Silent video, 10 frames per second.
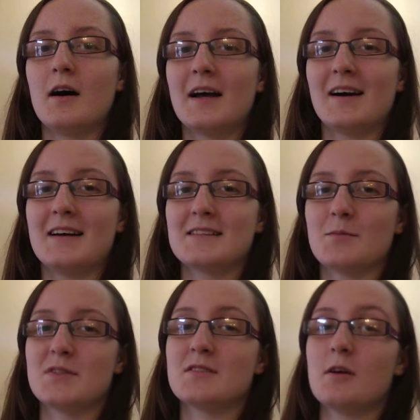Hi guys,
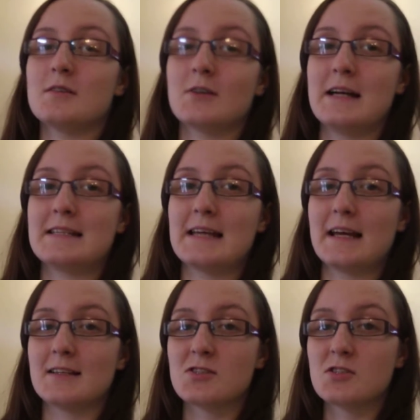I'm so sorry it's
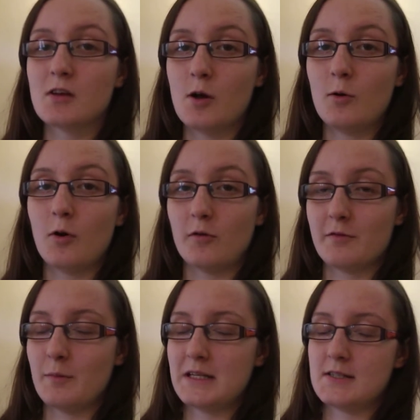taken so long
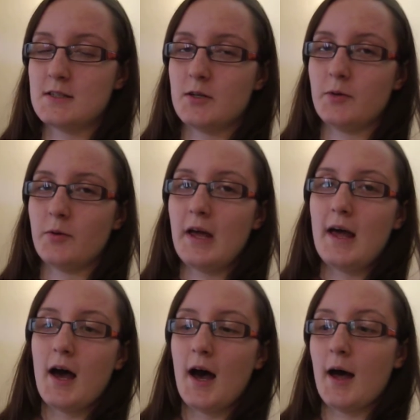for me to do
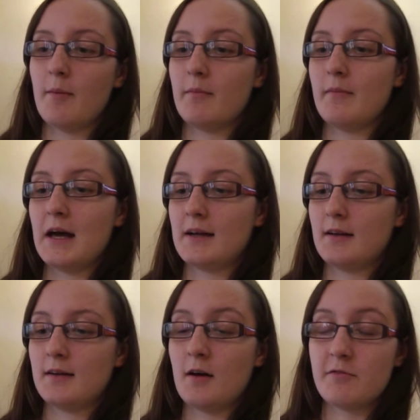
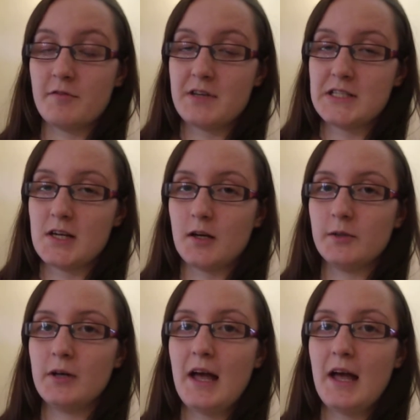another video,